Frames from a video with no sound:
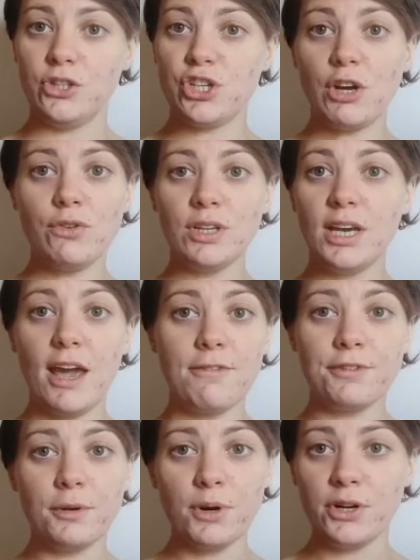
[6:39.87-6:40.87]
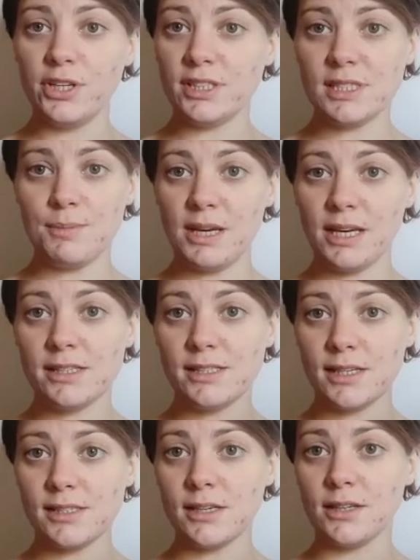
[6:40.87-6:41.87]
Generally, everywhere it needs to be
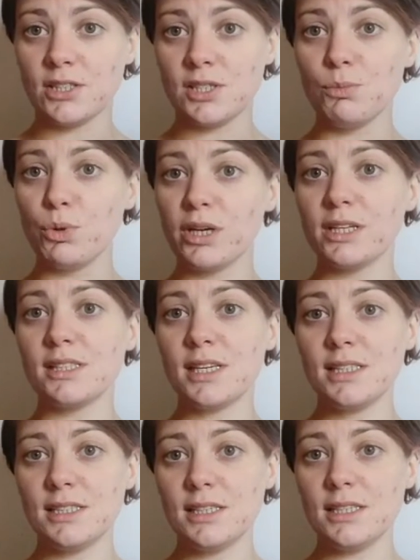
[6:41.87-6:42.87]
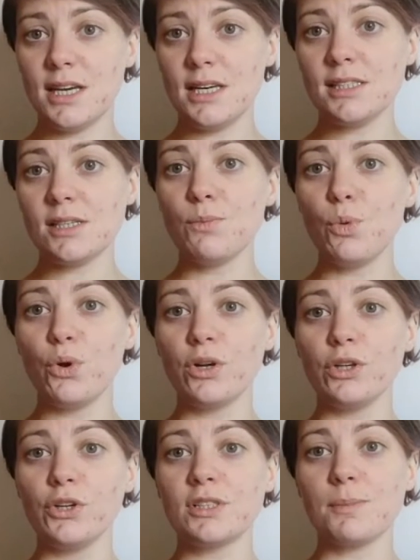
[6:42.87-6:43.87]
consistent, because the more consistent it is, the more it
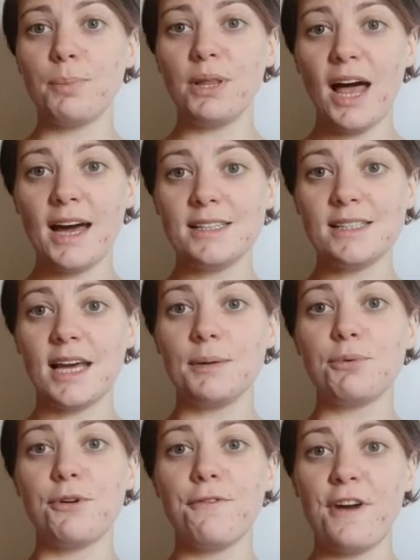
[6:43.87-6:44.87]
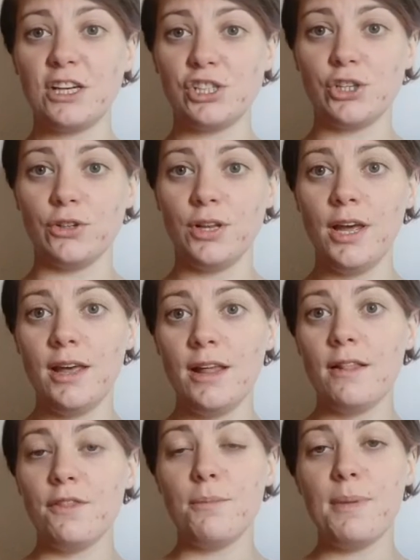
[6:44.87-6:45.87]
looks planned and professional.
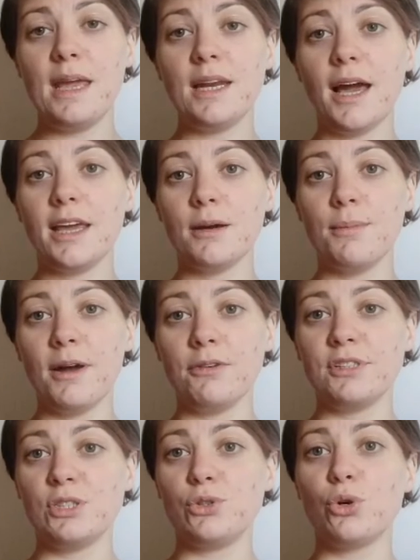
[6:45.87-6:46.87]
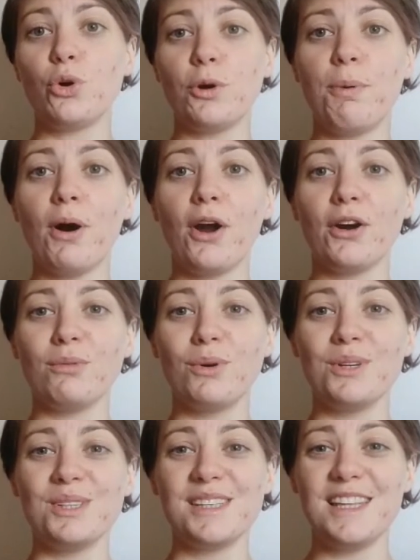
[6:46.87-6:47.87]
The main item I tore apart
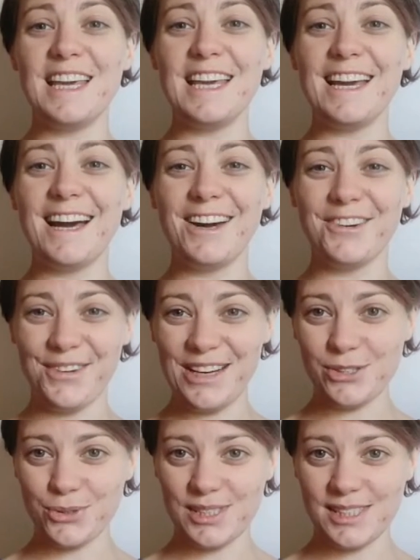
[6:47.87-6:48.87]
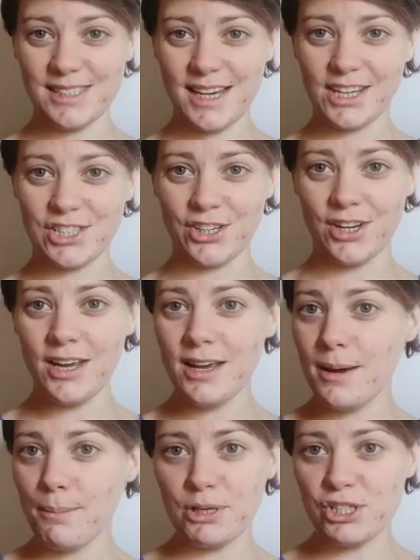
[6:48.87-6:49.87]
was the resources section.
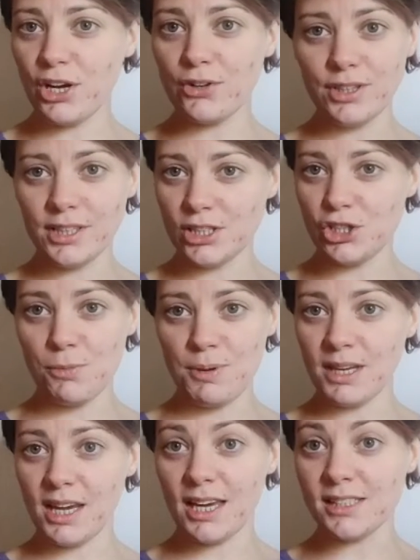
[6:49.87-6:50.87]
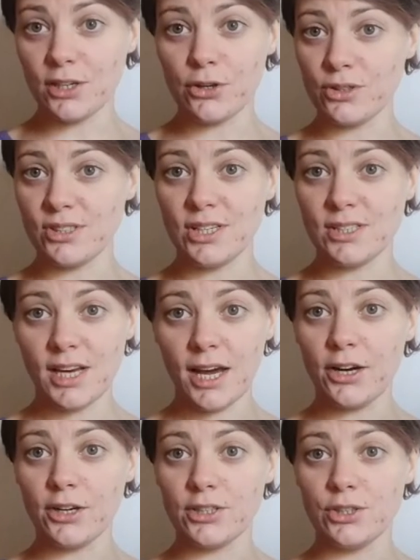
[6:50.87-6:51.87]
But generally, this should be the case across the
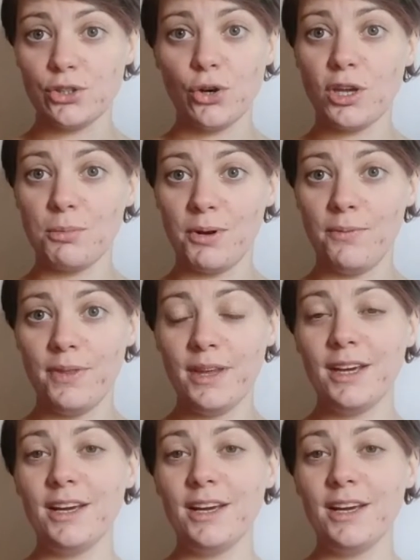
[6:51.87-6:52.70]
entire document.